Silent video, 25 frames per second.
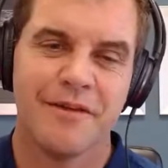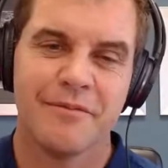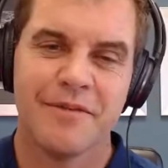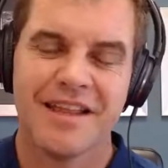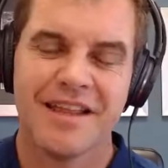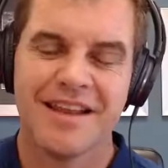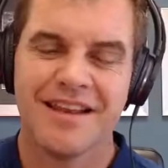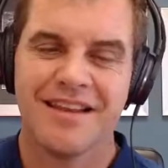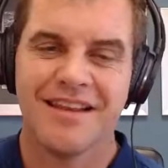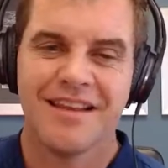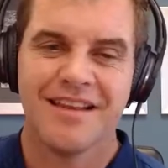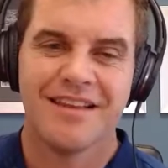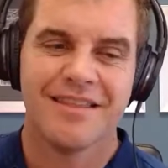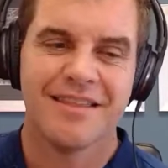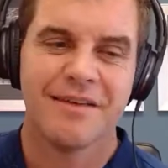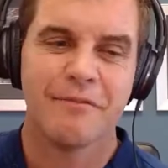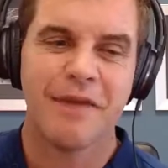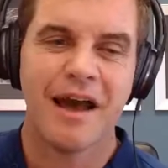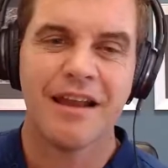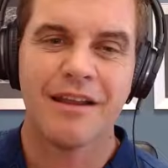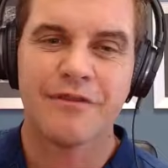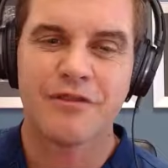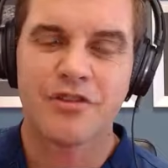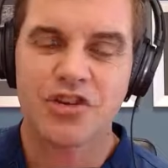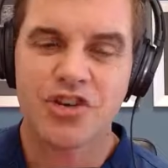I mean, the
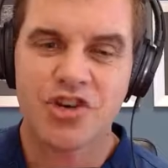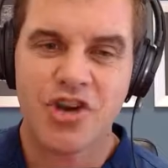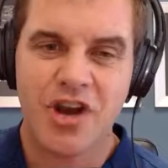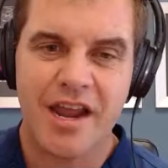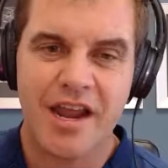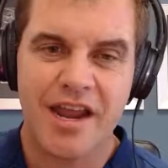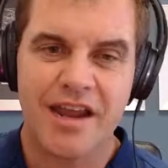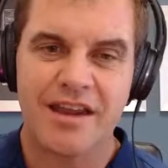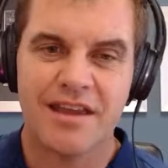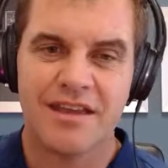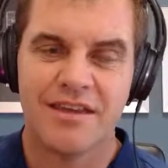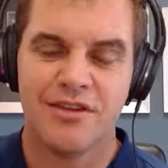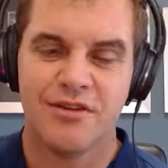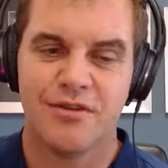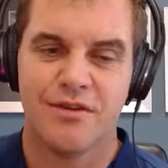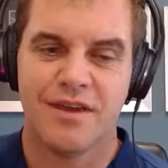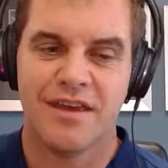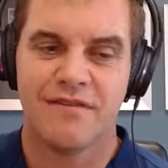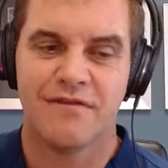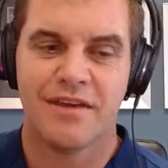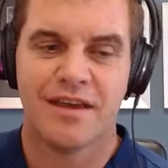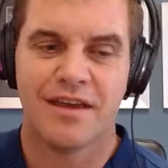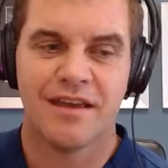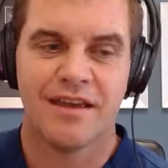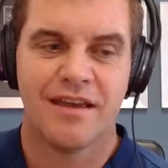amount of training you're
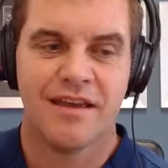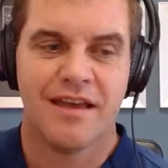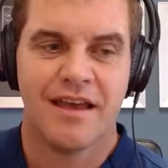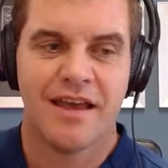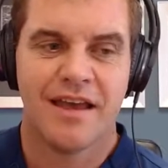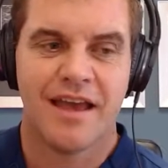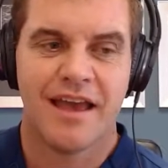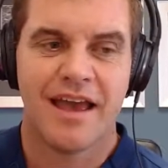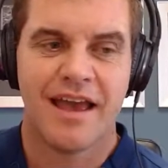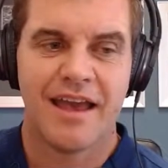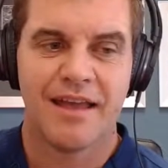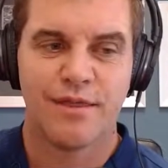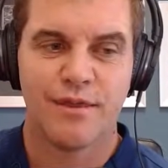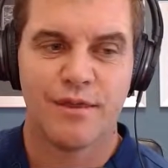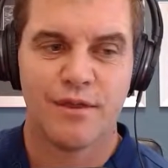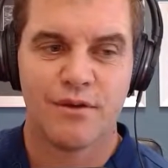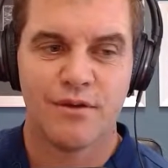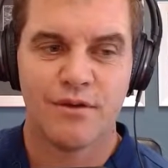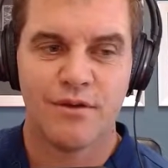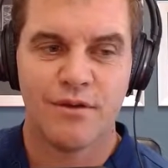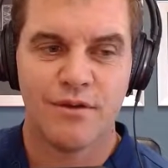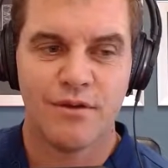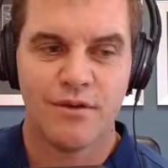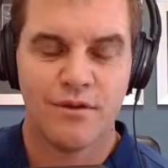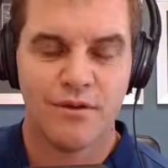giving and
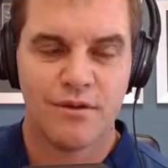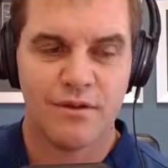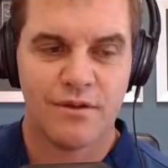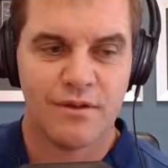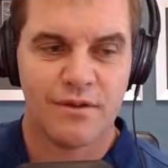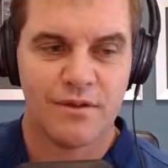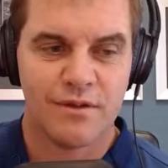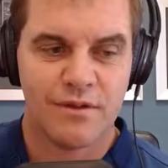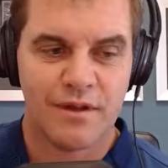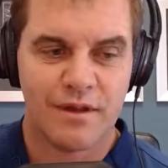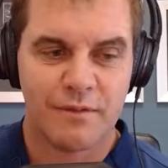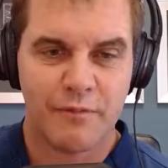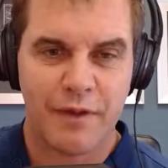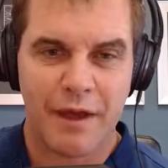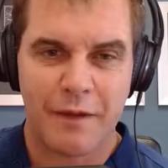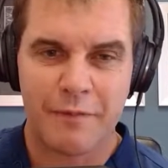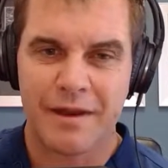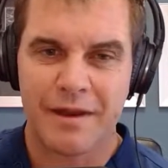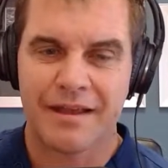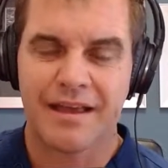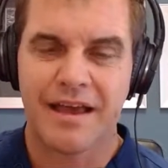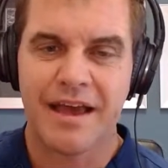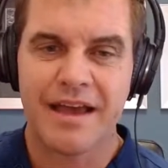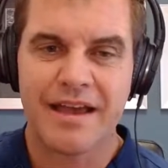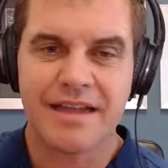through the
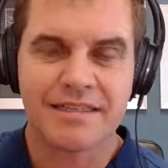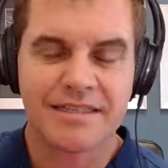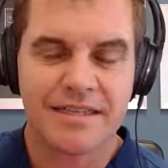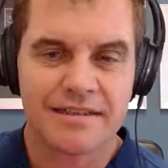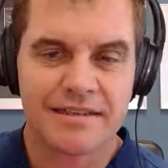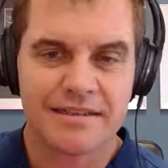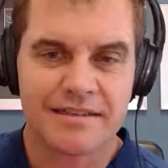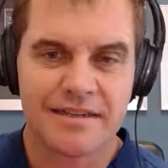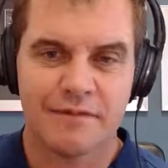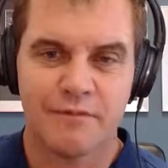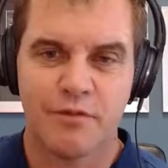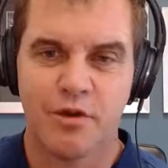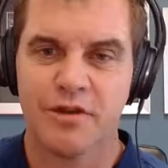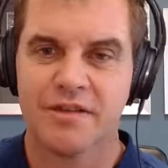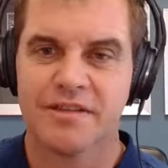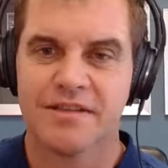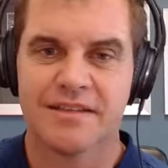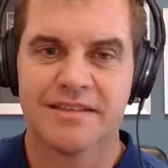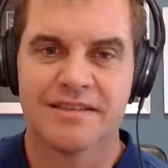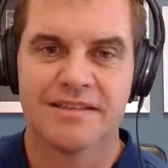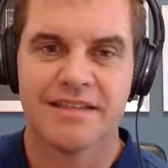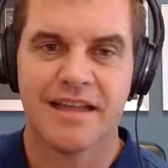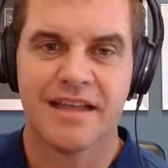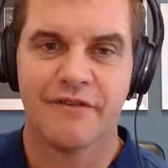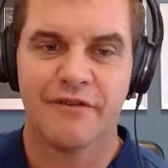publications and books
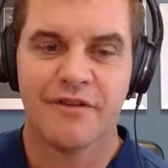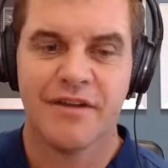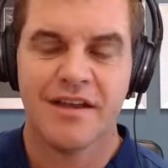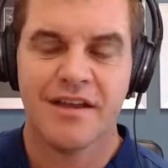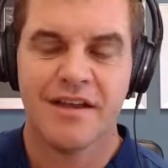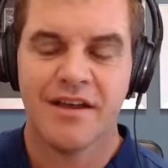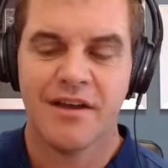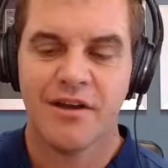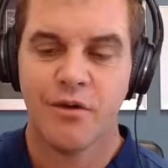and stuff,